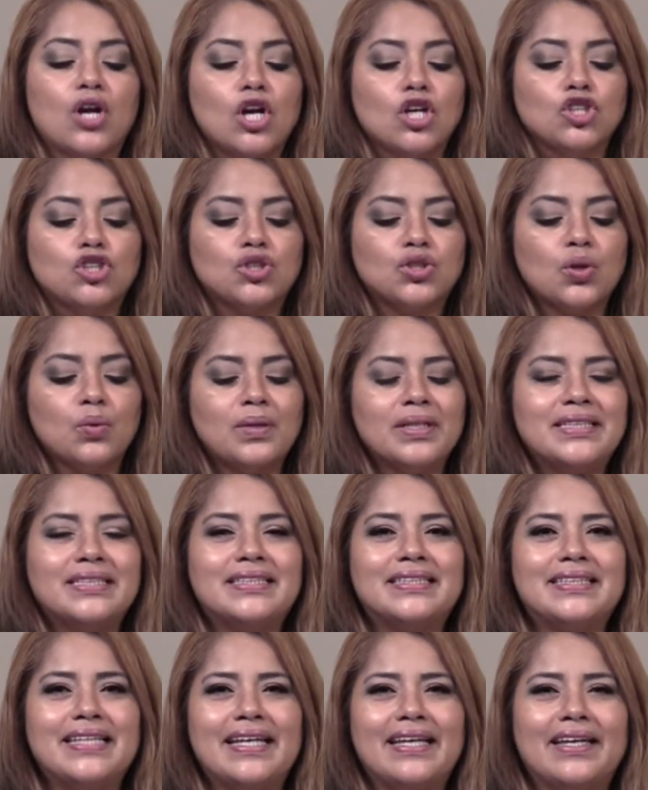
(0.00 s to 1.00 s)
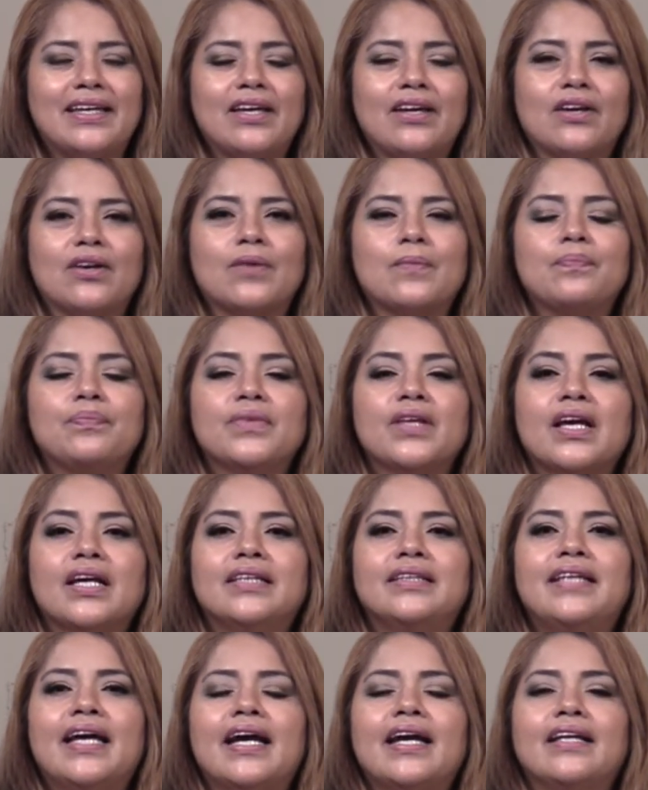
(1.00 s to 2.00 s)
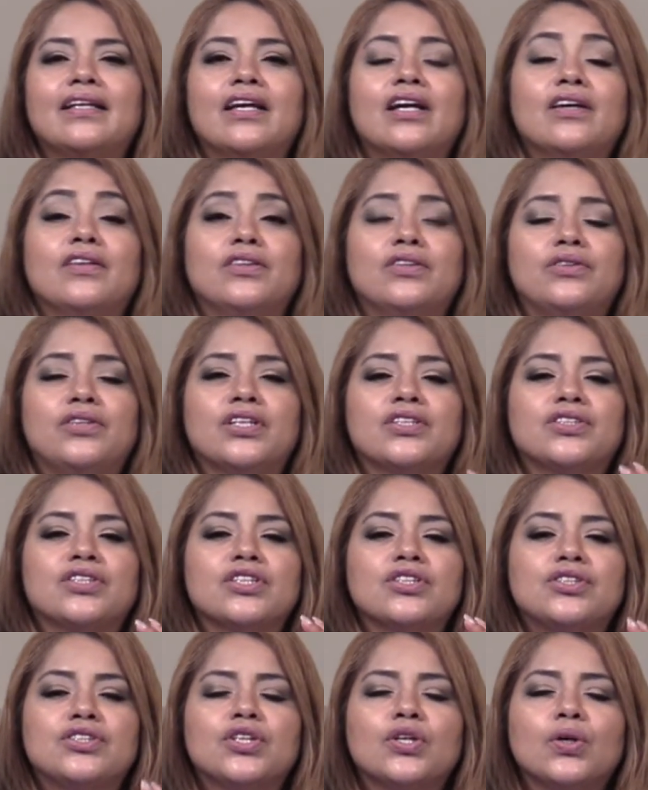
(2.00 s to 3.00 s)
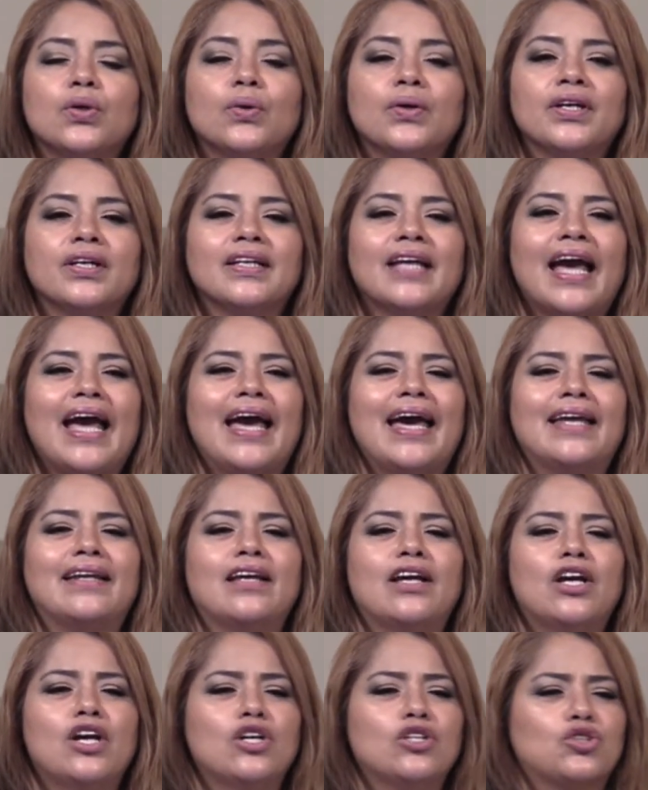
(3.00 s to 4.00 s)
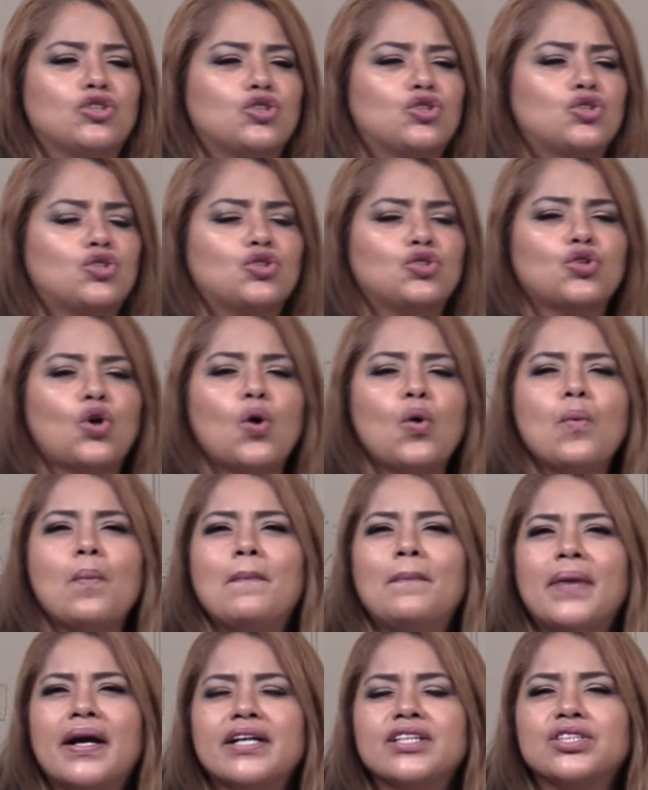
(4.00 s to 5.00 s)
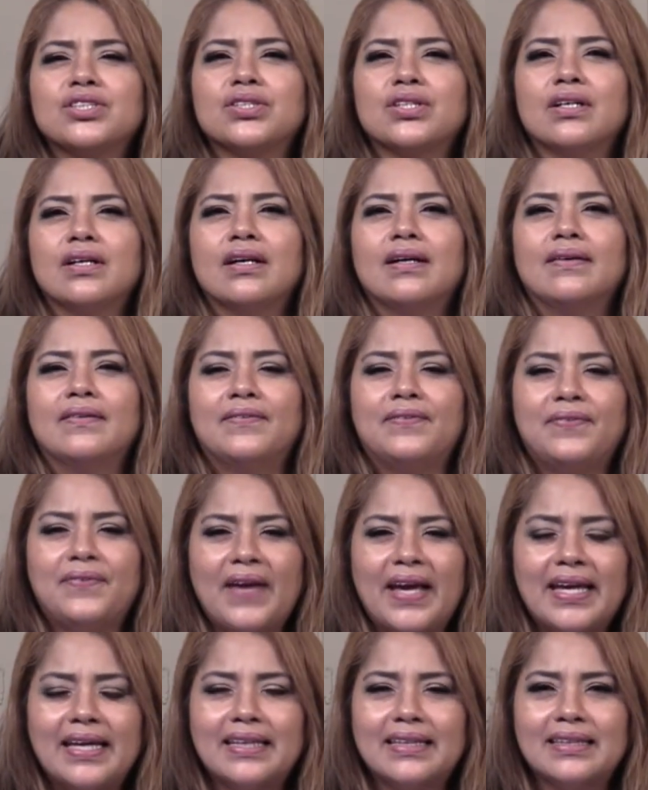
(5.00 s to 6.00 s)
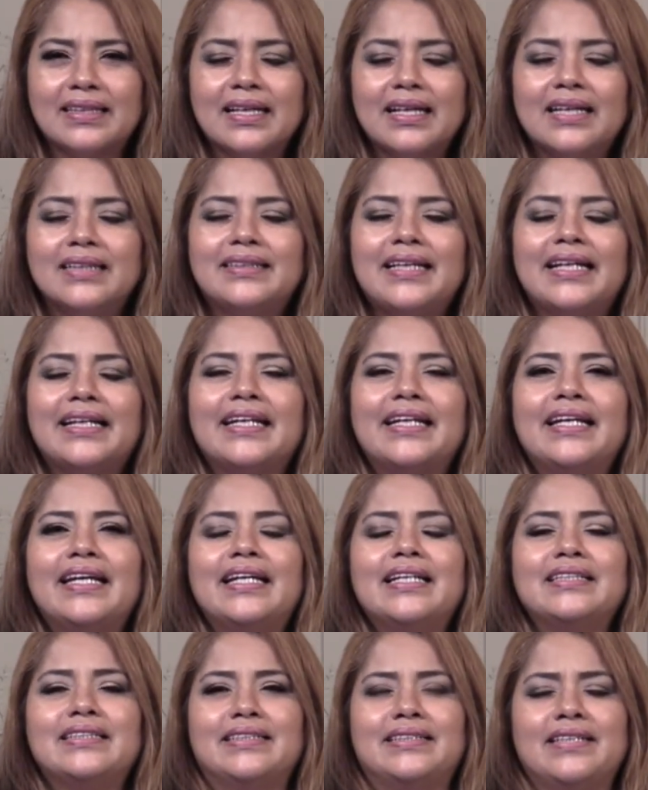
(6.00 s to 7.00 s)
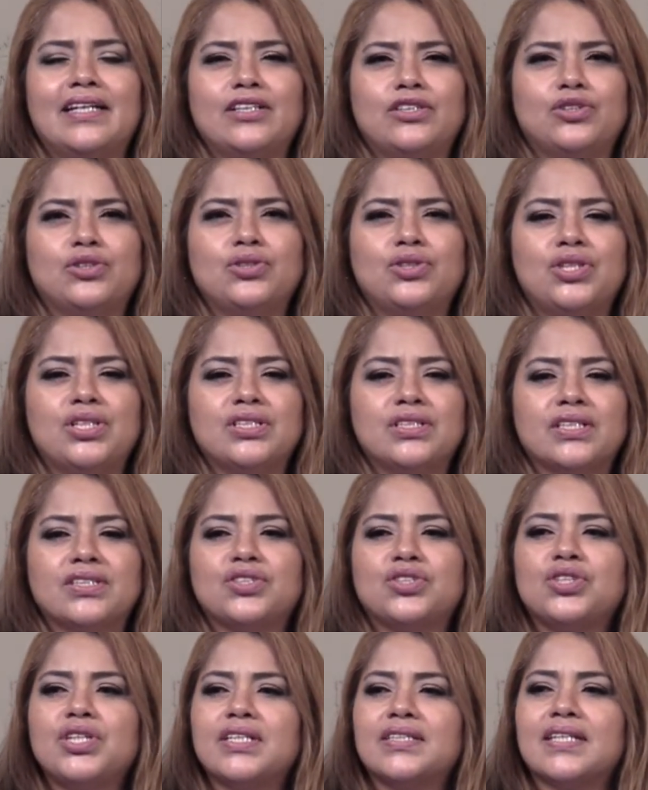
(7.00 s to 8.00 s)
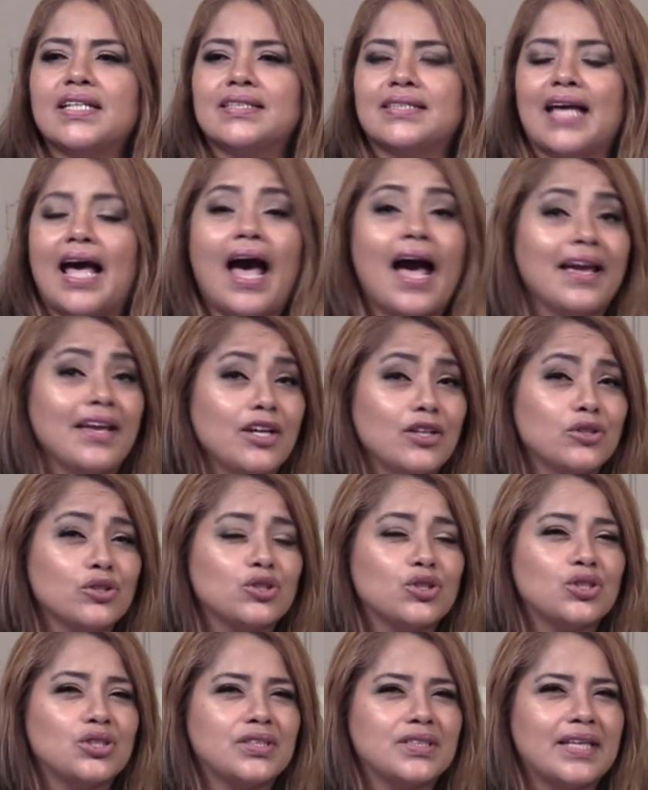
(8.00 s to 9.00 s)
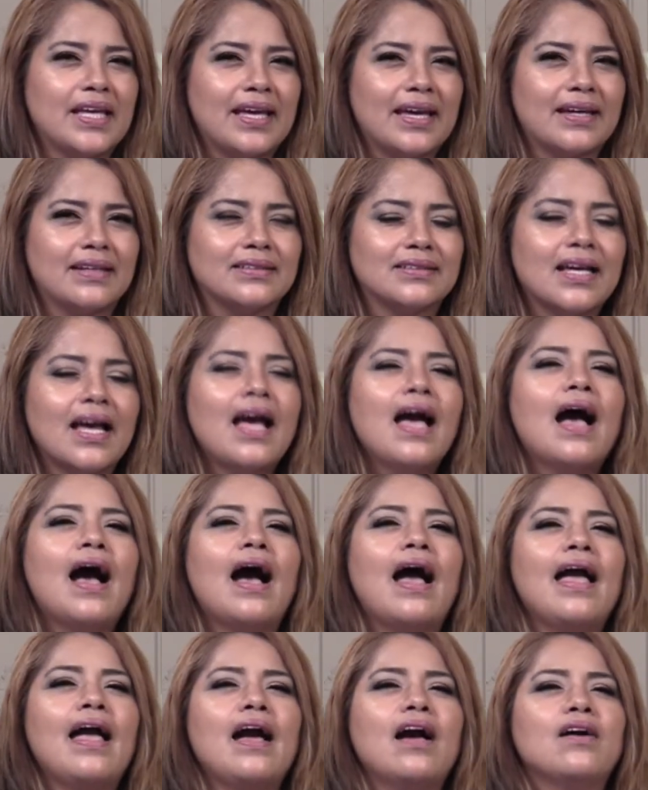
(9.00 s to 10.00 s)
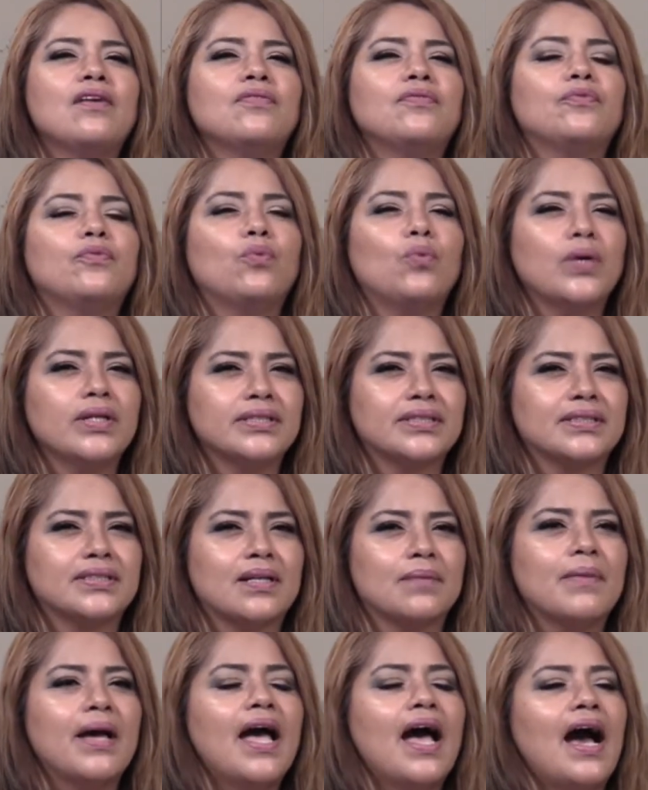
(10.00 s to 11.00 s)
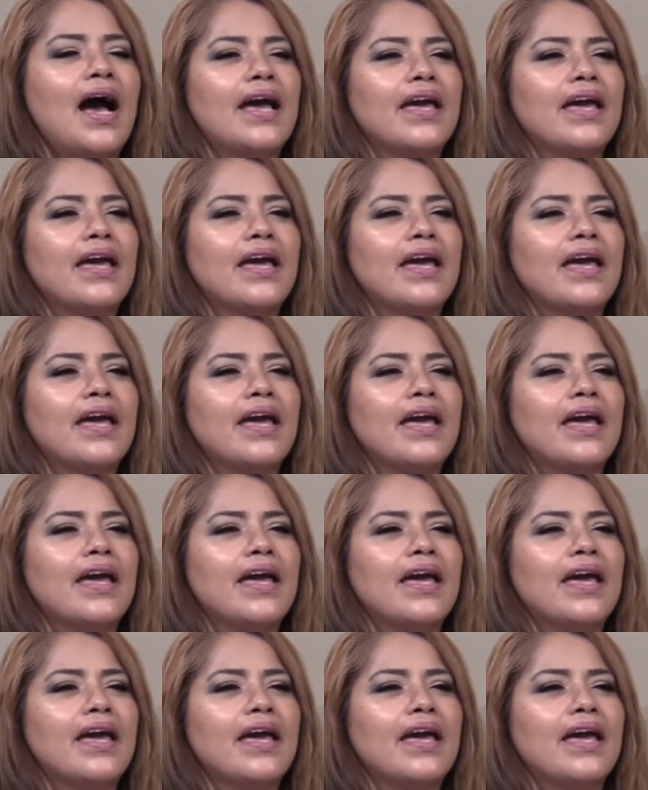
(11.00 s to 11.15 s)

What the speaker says: So we see here that the centurion had so much faith that he said to Jesus, Jesus, I understand. I have wisdom. I